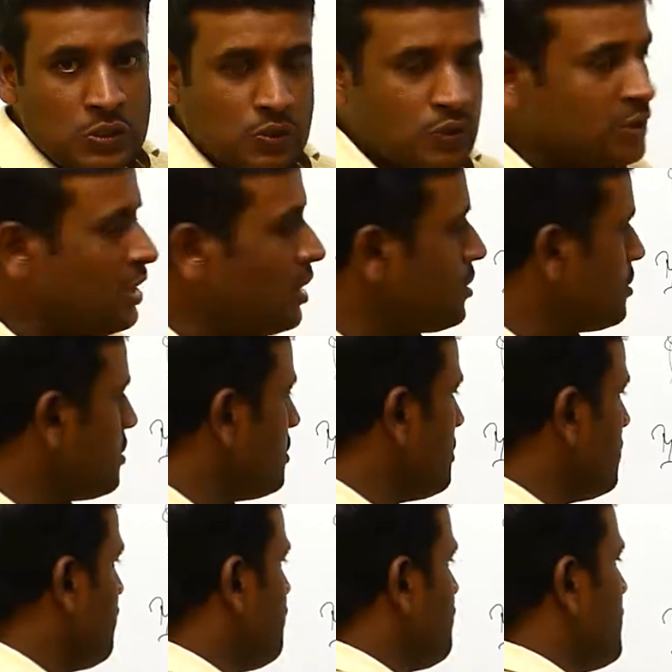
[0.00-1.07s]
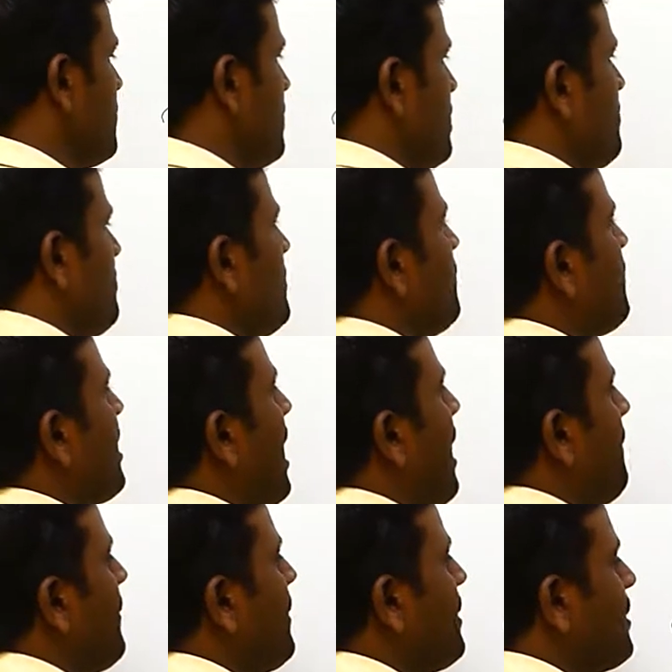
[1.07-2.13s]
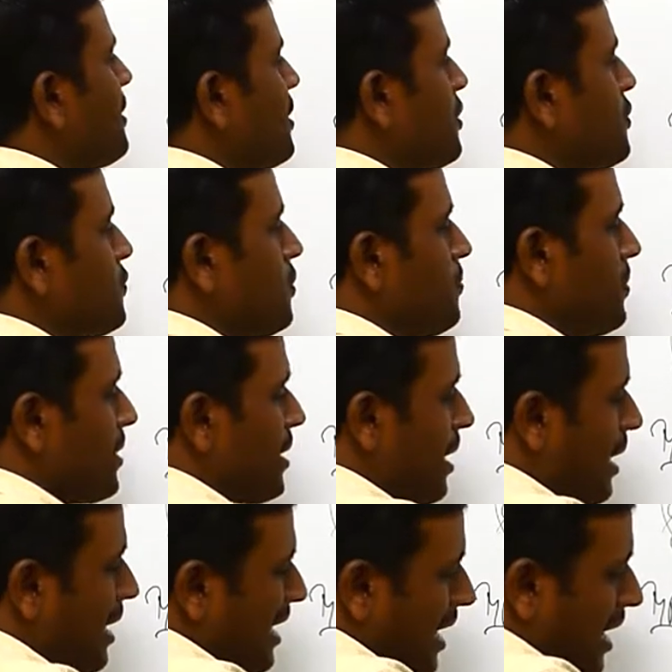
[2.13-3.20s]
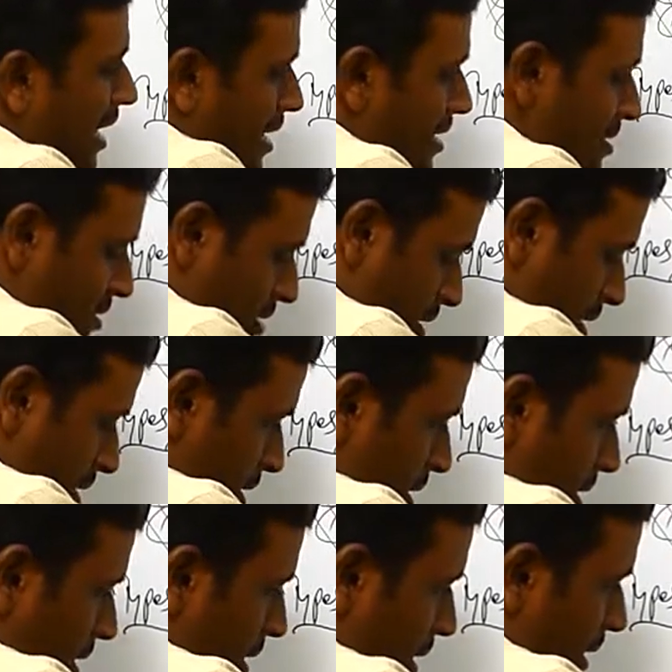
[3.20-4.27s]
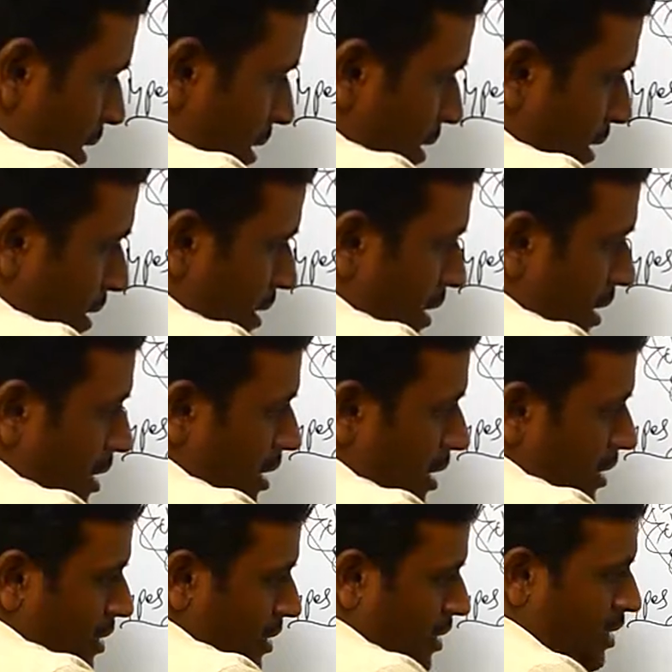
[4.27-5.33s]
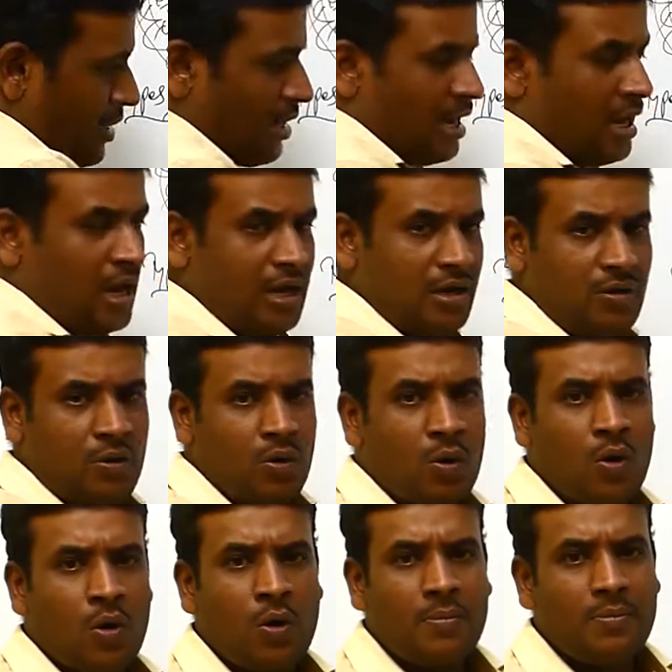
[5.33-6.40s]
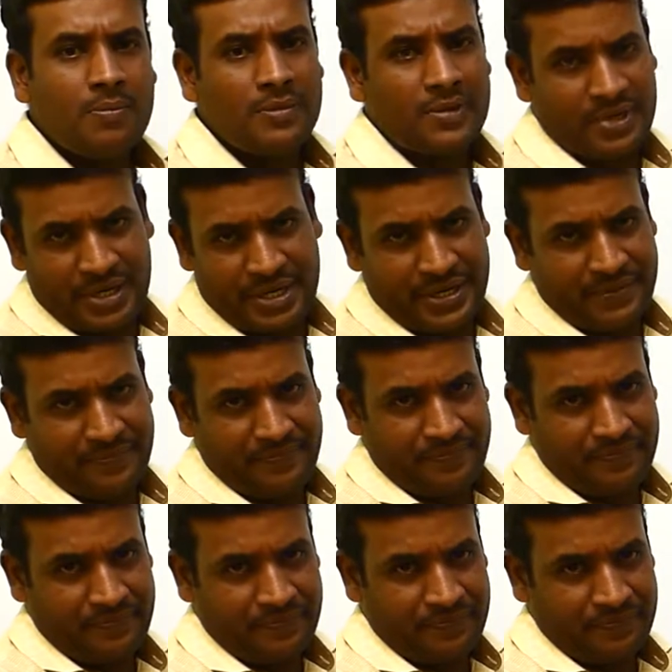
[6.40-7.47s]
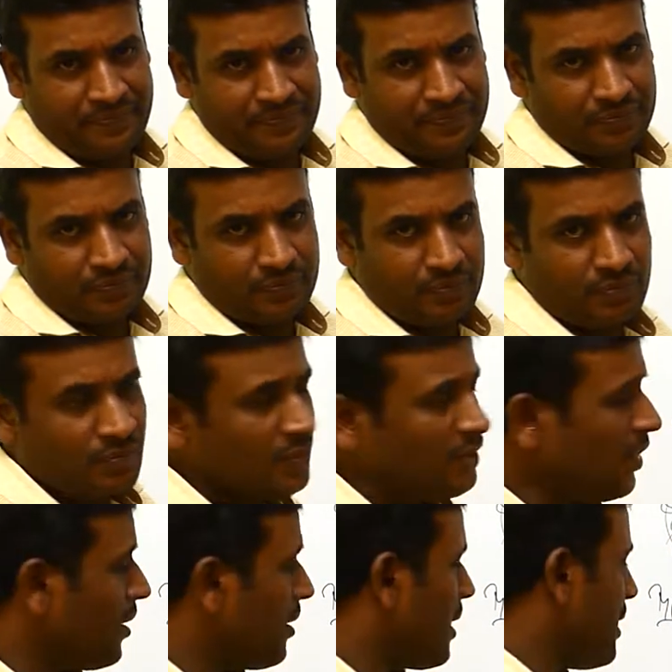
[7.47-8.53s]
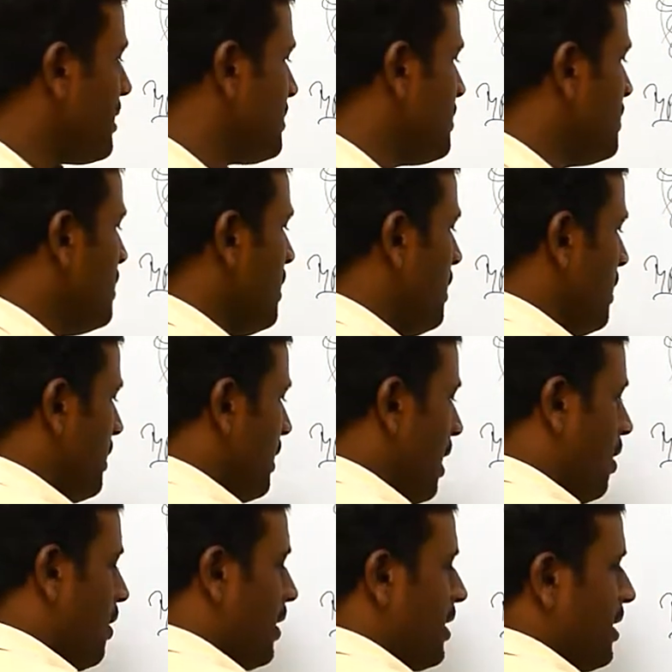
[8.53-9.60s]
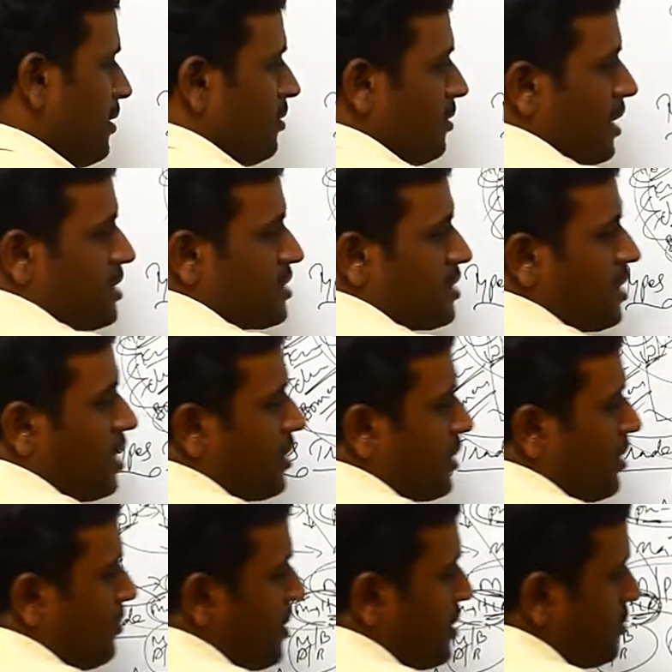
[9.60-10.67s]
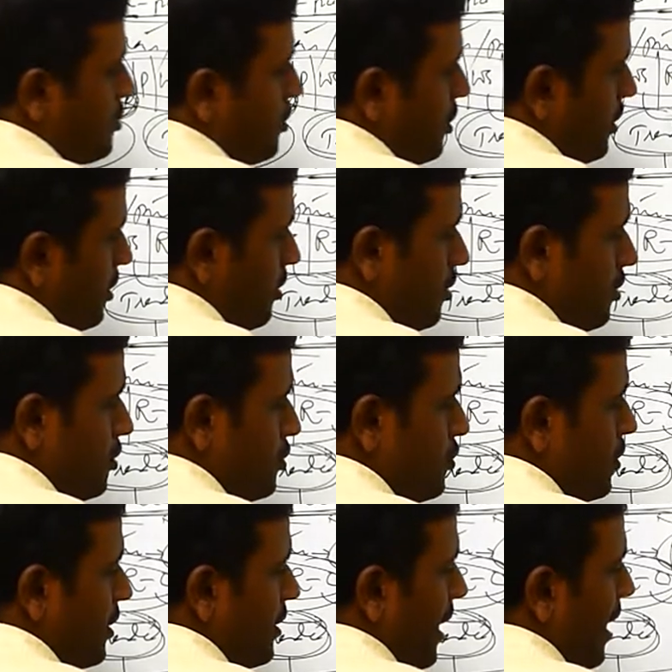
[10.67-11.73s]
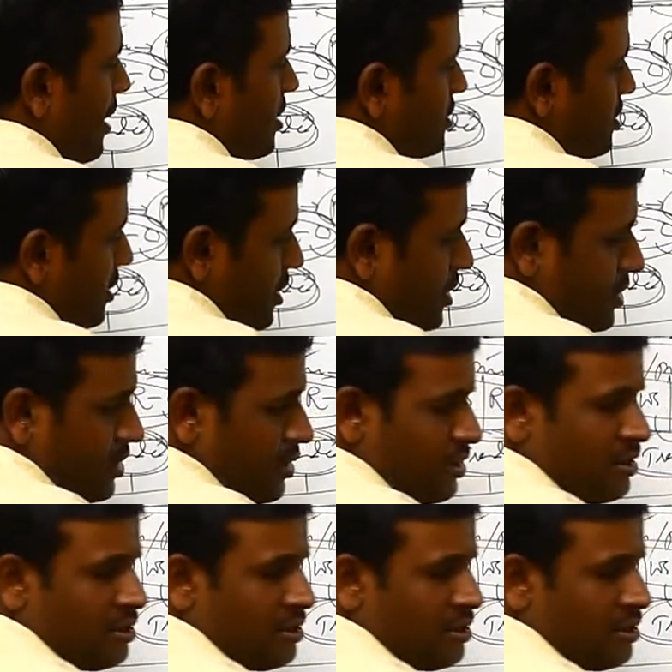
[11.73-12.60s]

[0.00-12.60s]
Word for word: So thus in between happening trade should be called as internal trade or home trade. Right. Now again external trade means you can directly say it.